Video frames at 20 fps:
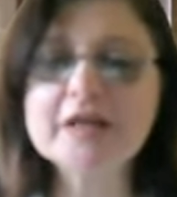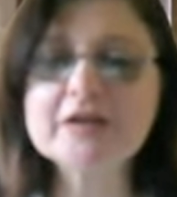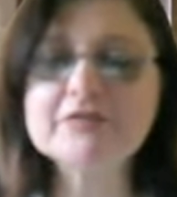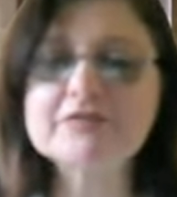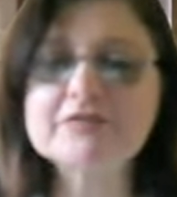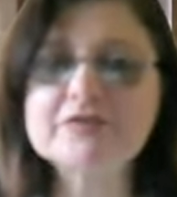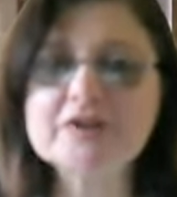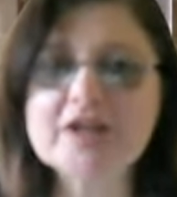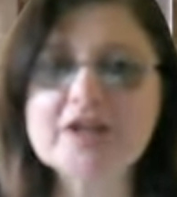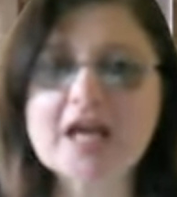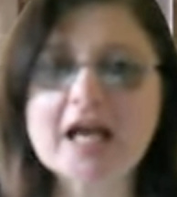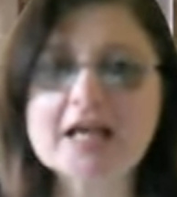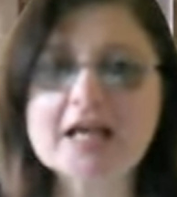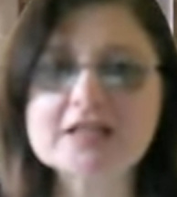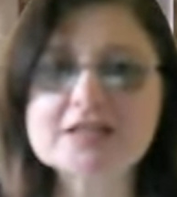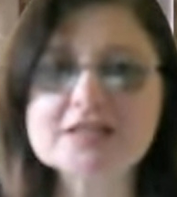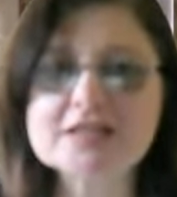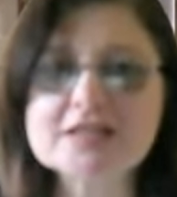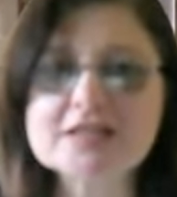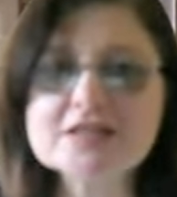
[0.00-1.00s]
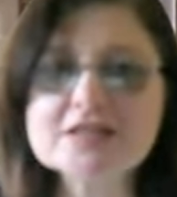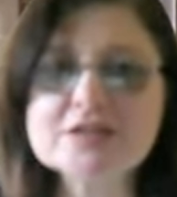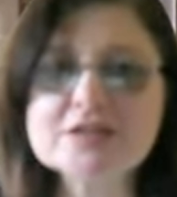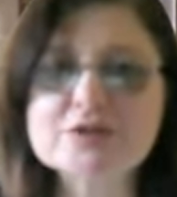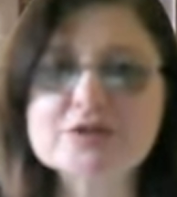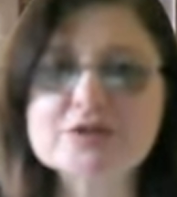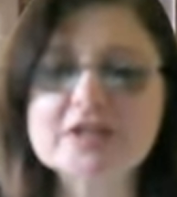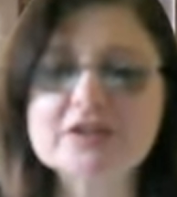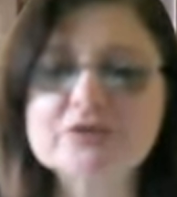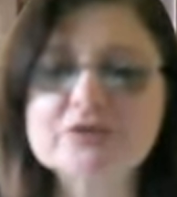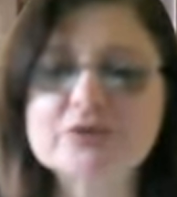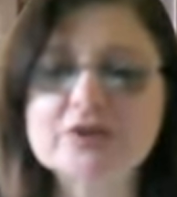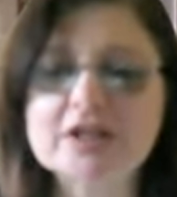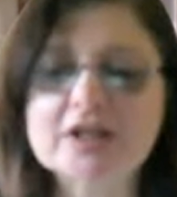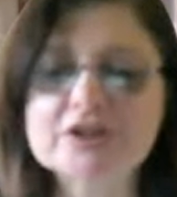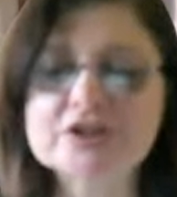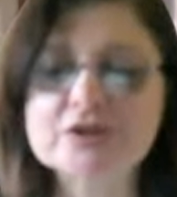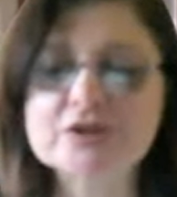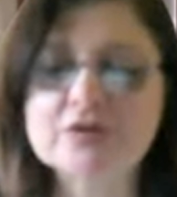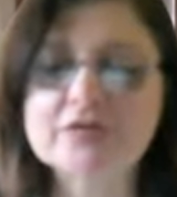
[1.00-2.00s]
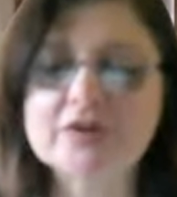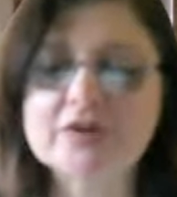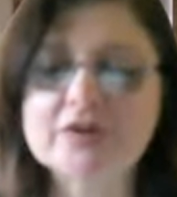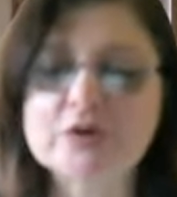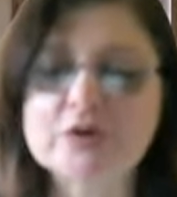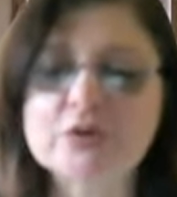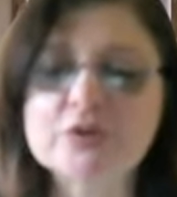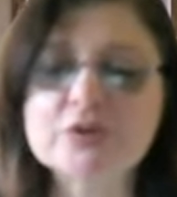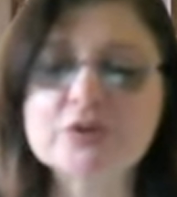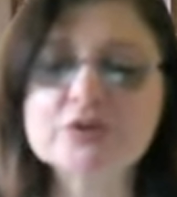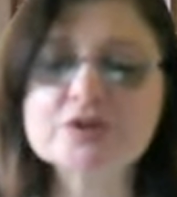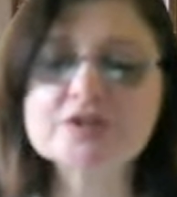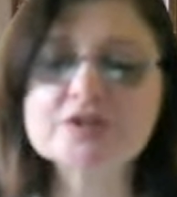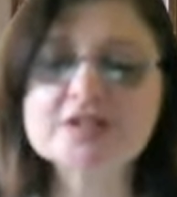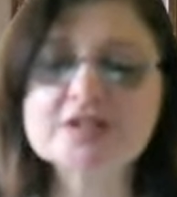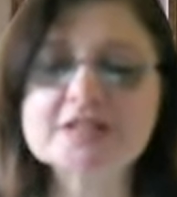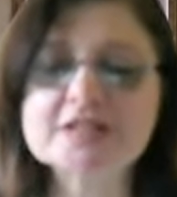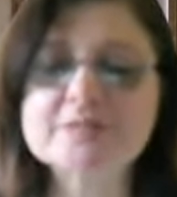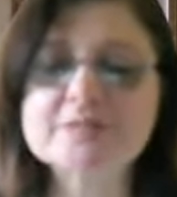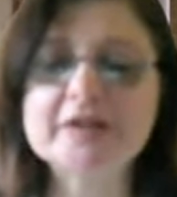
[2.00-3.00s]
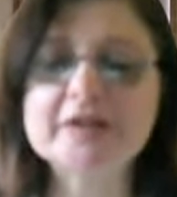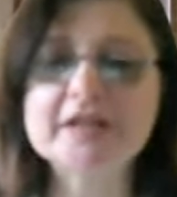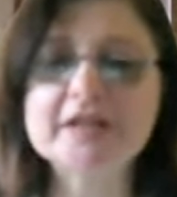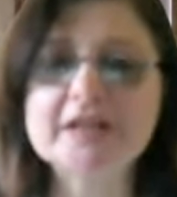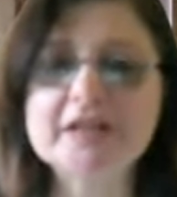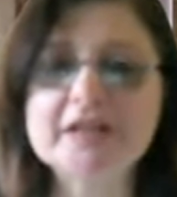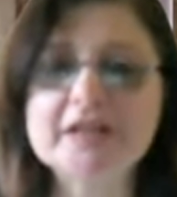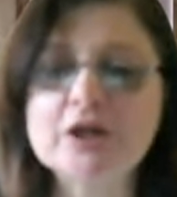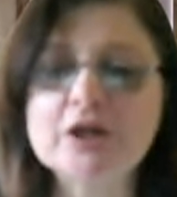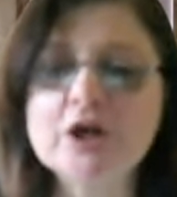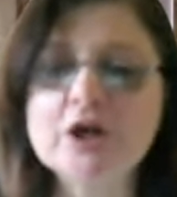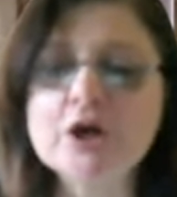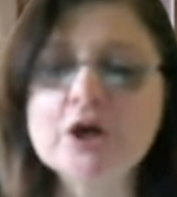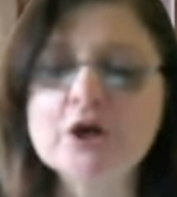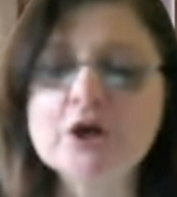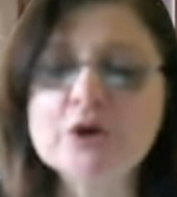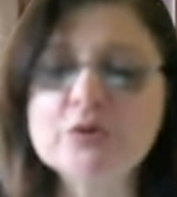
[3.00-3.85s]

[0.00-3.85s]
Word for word: make free access to the introduction of the course, explaining